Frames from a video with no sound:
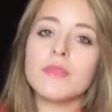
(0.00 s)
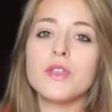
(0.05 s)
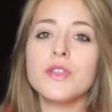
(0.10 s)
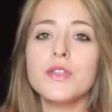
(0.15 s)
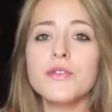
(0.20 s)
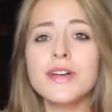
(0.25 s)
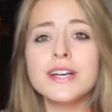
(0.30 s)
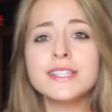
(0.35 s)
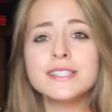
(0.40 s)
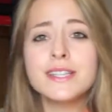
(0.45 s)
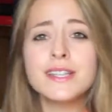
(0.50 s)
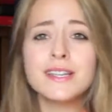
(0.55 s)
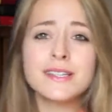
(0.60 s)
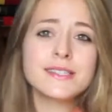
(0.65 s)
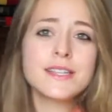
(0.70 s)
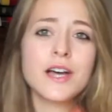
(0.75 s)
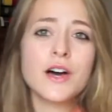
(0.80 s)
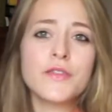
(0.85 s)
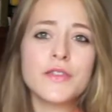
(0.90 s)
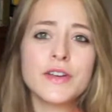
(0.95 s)
the rest of the
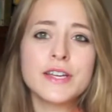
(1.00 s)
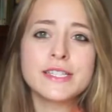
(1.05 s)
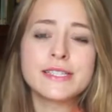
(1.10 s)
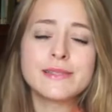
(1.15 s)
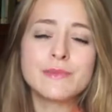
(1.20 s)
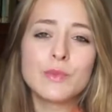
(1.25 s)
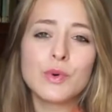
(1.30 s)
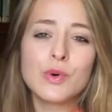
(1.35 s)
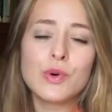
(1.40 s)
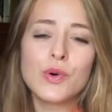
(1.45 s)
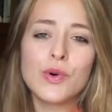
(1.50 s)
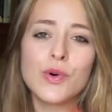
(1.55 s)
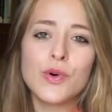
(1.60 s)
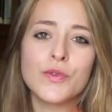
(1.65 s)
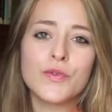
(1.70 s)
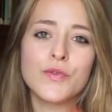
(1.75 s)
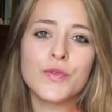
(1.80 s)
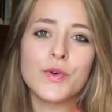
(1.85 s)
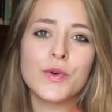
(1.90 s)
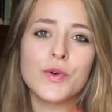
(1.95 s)
stuff is more
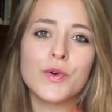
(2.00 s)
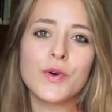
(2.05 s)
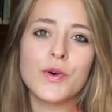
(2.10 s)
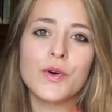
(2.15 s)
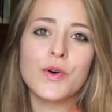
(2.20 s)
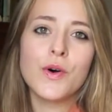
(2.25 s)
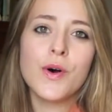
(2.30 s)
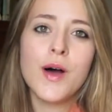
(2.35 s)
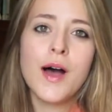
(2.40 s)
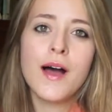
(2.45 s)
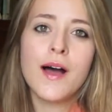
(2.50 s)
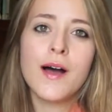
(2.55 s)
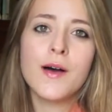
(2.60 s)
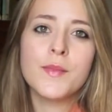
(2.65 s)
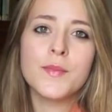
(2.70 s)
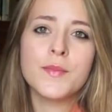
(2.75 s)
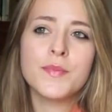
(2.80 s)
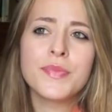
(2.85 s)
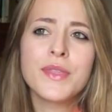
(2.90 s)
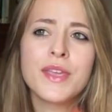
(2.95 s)
for
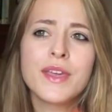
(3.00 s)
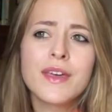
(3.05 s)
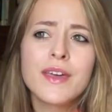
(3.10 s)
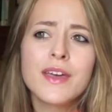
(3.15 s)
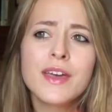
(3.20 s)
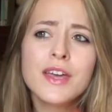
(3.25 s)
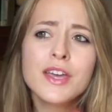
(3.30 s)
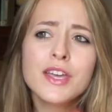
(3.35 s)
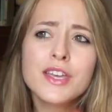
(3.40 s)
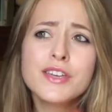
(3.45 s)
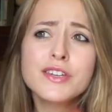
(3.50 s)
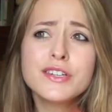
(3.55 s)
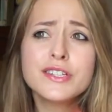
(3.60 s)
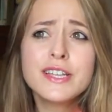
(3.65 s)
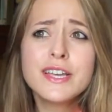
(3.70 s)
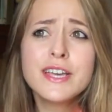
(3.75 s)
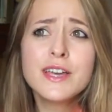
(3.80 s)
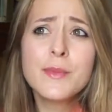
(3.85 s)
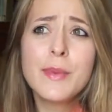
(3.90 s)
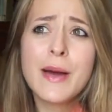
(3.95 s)

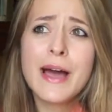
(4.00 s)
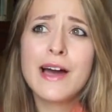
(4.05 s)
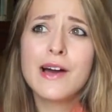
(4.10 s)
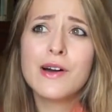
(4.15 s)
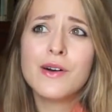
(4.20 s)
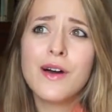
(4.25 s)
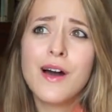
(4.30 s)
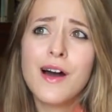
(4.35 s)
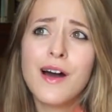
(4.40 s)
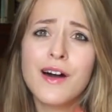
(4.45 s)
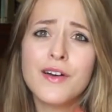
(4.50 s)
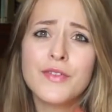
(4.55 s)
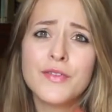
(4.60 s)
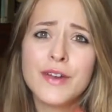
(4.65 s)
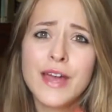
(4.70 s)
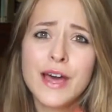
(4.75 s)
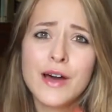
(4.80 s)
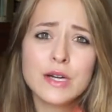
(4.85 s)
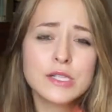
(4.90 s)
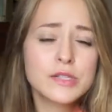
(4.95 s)
usually about half
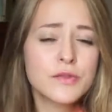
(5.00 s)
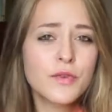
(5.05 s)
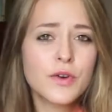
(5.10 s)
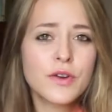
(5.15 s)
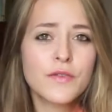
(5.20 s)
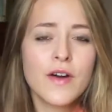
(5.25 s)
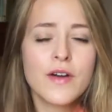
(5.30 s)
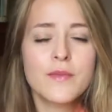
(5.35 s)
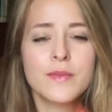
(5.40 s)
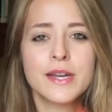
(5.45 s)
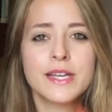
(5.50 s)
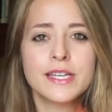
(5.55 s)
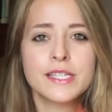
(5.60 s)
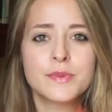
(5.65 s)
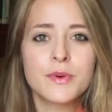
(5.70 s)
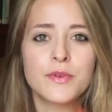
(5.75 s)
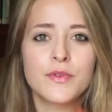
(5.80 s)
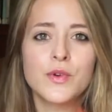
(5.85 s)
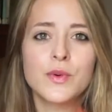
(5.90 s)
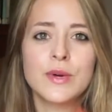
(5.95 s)
an hour to 45
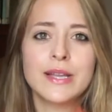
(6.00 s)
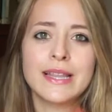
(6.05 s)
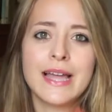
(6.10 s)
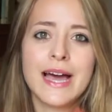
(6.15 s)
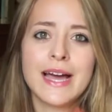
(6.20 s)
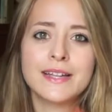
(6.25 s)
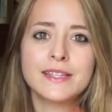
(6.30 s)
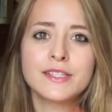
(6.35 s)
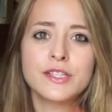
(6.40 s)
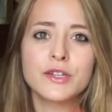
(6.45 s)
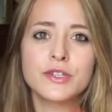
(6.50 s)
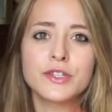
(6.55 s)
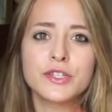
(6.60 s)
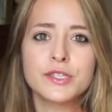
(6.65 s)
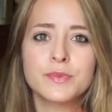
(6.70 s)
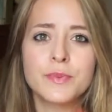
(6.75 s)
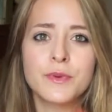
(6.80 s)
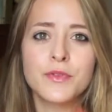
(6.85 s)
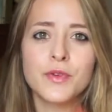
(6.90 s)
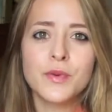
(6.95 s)
minutes before we land, so
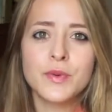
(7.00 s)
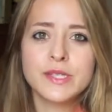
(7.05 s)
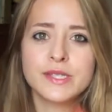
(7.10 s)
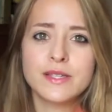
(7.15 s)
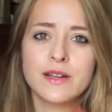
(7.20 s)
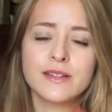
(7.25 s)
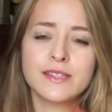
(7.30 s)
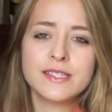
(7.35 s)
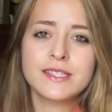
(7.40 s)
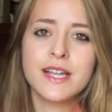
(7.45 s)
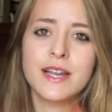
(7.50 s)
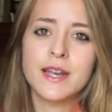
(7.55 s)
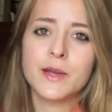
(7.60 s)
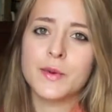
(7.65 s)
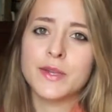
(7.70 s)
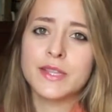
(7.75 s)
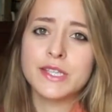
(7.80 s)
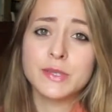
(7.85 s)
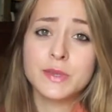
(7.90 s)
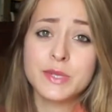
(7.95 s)
just before we start descending
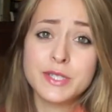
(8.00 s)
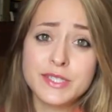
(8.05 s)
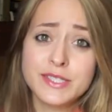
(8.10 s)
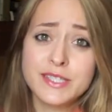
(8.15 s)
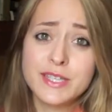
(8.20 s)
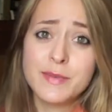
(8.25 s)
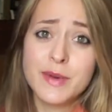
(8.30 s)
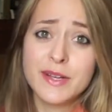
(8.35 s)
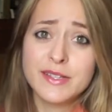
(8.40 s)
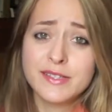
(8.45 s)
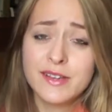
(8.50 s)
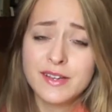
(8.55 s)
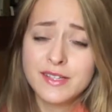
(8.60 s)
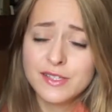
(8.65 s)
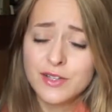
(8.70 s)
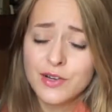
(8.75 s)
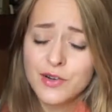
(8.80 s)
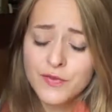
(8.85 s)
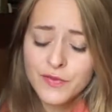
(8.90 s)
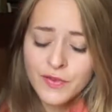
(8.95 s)
when they switch the seatbelt signs
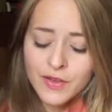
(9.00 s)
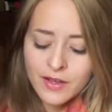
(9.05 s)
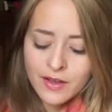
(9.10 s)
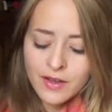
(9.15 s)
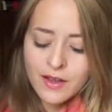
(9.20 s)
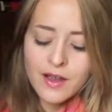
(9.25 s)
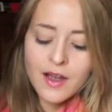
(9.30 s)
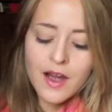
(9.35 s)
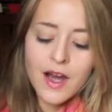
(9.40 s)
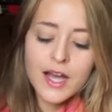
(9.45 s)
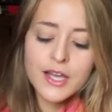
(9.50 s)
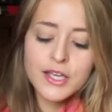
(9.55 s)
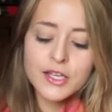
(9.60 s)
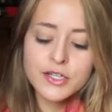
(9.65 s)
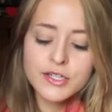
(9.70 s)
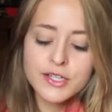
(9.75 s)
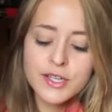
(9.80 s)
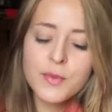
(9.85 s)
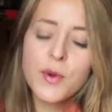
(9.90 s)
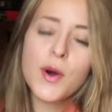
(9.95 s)
off. I
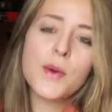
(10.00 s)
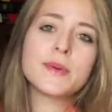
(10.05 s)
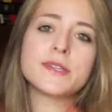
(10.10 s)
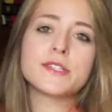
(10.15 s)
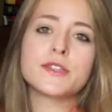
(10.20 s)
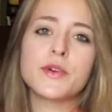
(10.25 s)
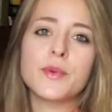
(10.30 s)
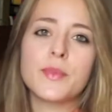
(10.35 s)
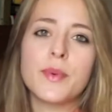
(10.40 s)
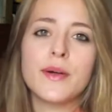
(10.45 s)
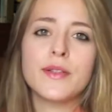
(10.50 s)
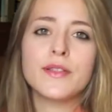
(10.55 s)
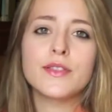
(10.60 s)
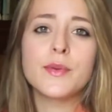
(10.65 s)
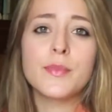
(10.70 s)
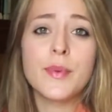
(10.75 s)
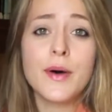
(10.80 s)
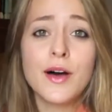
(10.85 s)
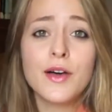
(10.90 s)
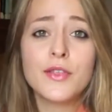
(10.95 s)
usually pop into
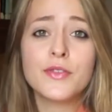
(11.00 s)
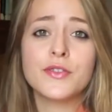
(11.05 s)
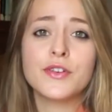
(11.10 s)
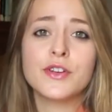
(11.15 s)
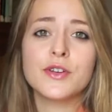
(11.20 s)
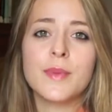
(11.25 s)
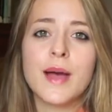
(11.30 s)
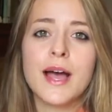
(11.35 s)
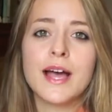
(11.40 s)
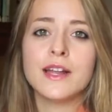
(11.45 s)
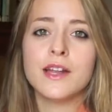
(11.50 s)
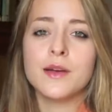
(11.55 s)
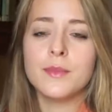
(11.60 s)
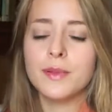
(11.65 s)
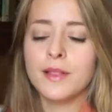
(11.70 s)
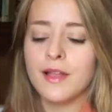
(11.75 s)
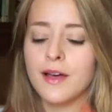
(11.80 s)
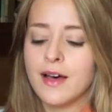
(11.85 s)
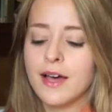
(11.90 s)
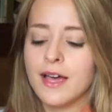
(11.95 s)
the bathroom and
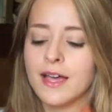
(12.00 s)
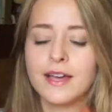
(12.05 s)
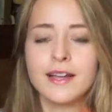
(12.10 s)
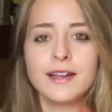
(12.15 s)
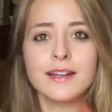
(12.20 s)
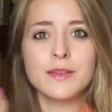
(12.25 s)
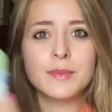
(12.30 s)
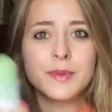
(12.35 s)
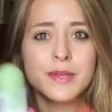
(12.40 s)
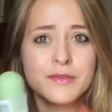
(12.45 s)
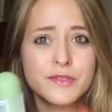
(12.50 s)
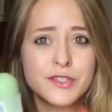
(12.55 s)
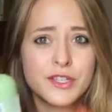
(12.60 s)
apply a little bit of